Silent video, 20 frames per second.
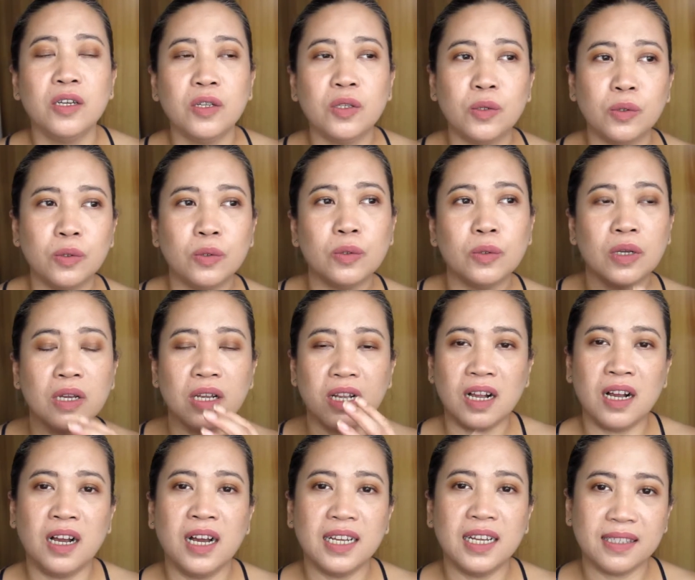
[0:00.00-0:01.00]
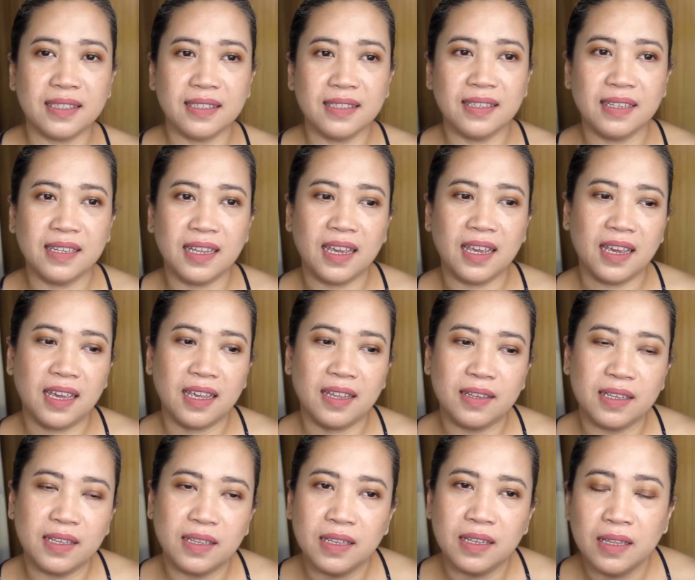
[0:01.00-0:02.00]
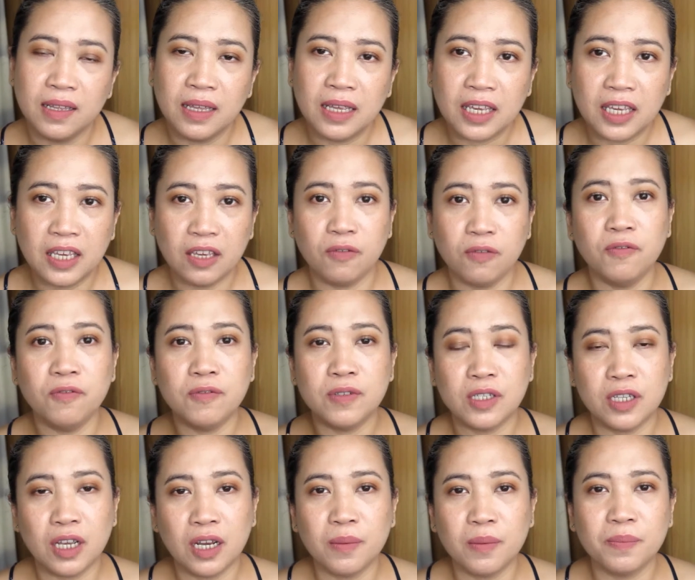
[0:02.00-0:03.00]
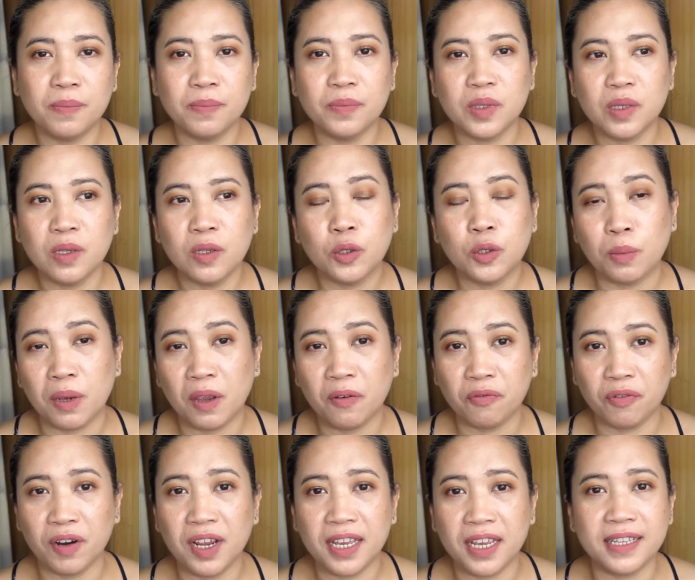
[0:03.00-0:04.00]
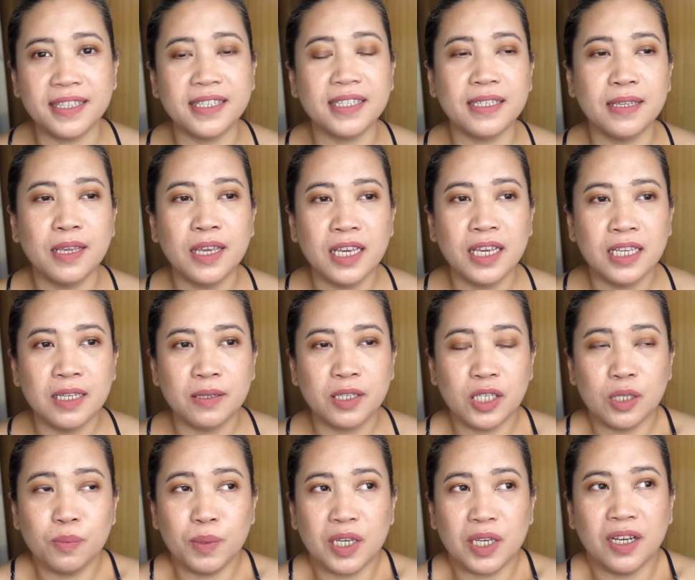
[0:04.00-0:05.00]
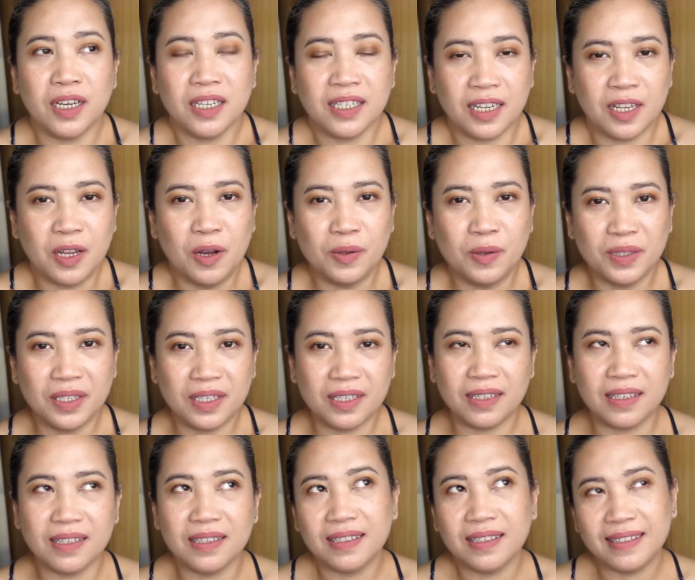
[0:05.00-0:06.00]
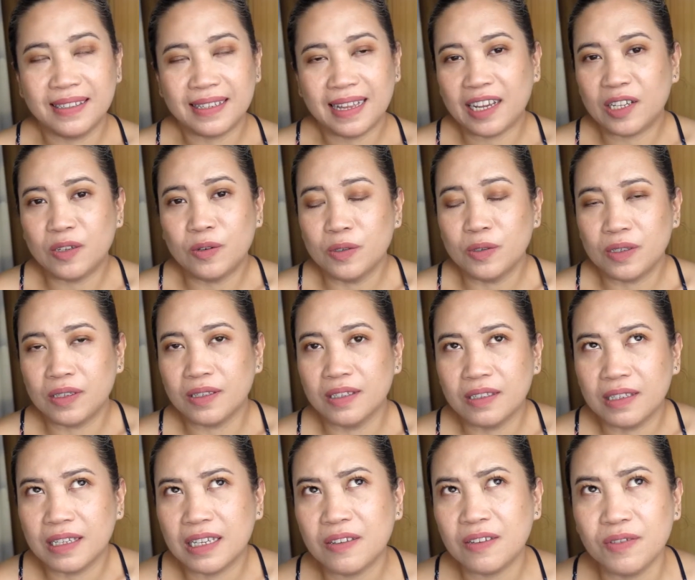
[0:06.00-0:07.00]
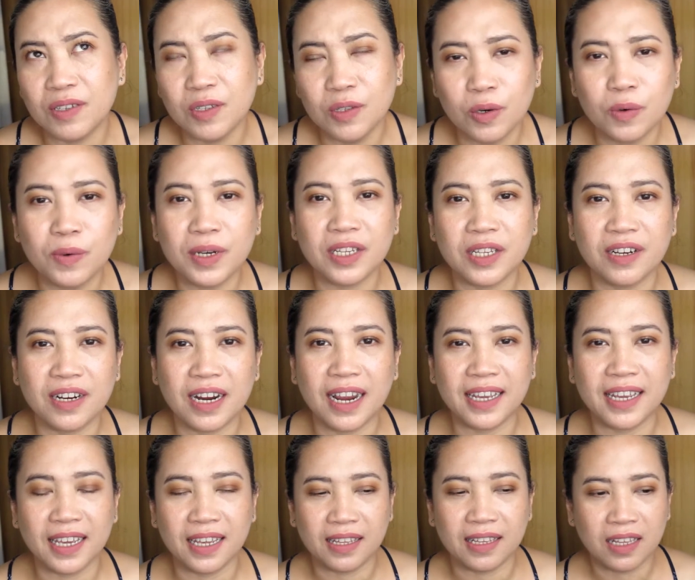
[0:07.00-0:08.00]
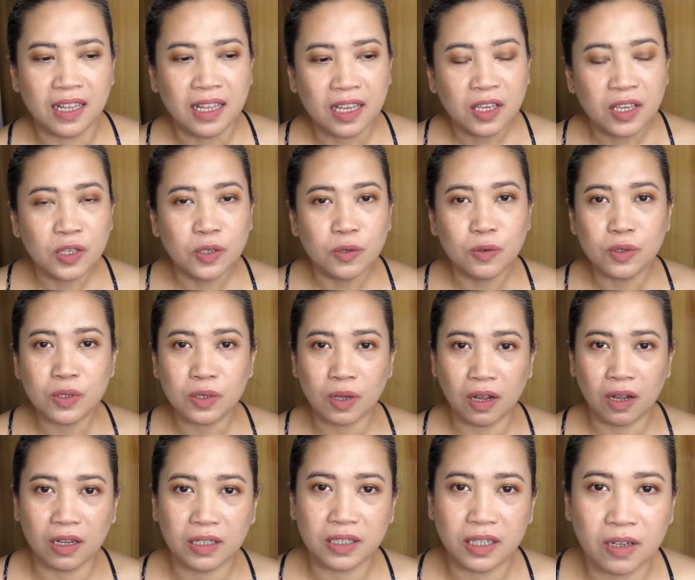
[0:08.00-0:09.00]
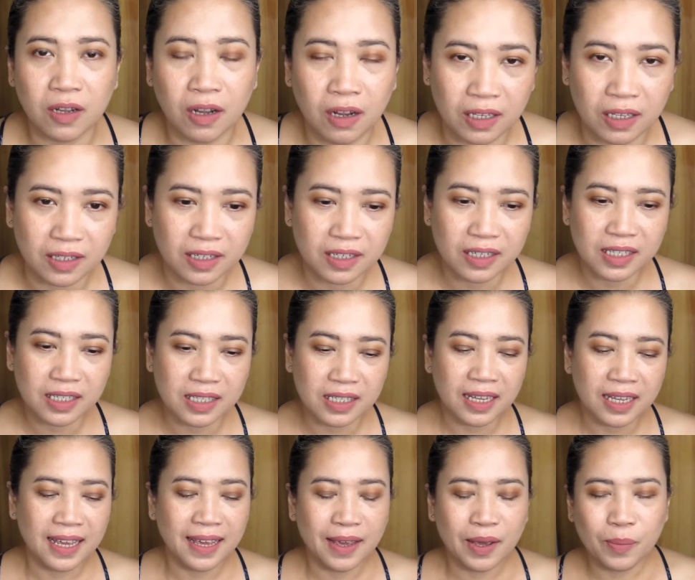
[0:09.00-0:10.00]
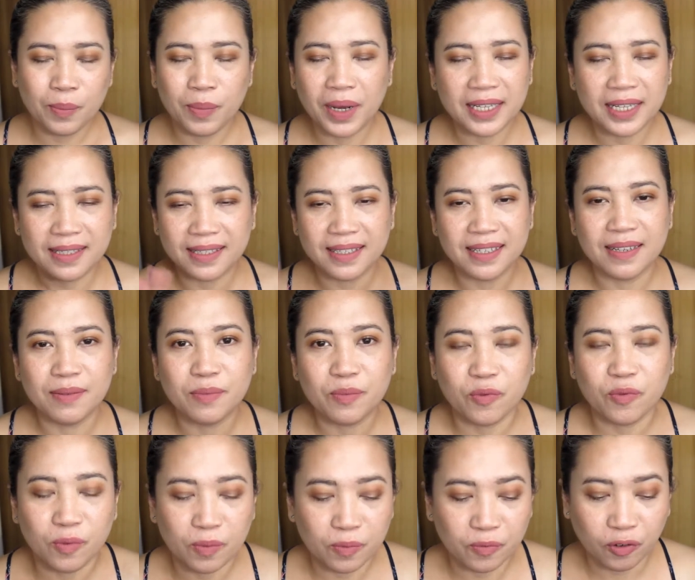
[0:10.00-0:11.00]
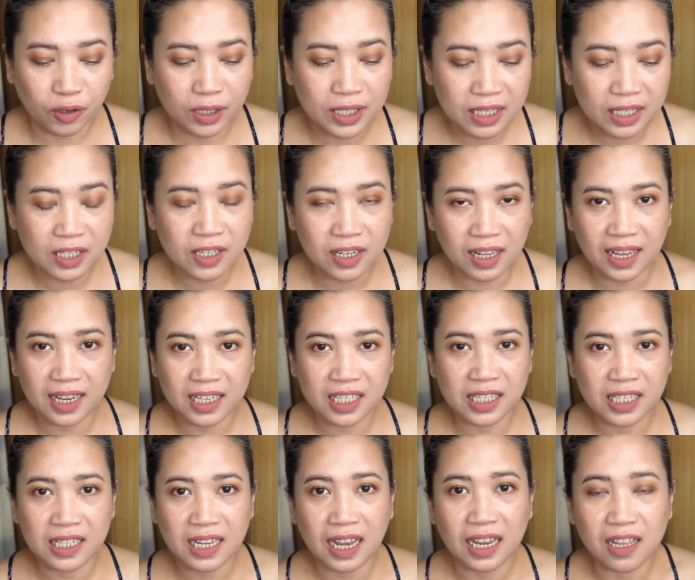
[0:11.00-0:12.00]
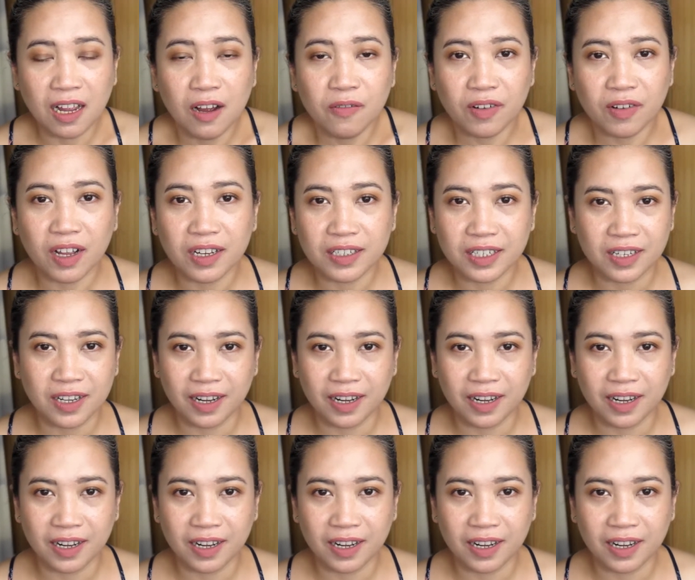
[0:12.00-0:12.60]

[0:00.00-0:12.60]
to cut and give some to my friends, just because I don't even know whether I can use all the colors. But for this collection, I love all the